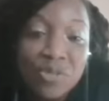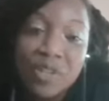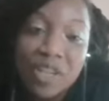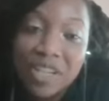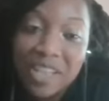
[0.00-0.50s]
you
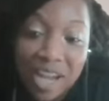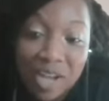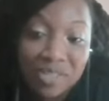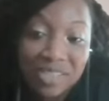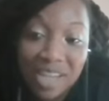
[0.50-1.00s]
figure that
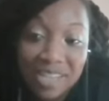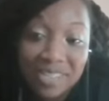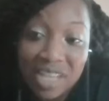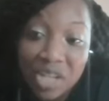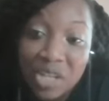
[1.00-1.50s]
out? Did I
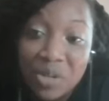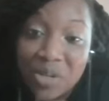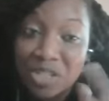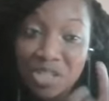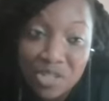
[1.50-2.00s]
tell you,
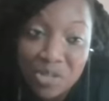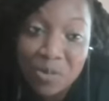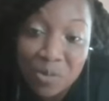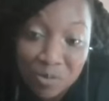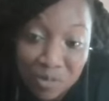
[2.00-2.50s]
or did
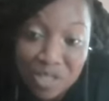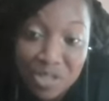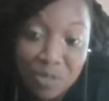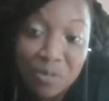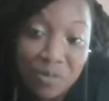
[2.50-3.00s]
you did
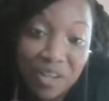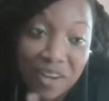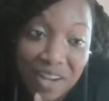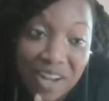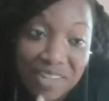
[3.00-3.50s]
you
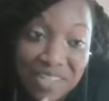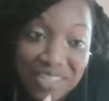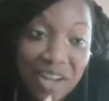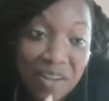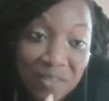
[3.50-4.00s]
figure it out
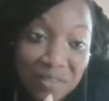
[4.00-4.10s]
yourself?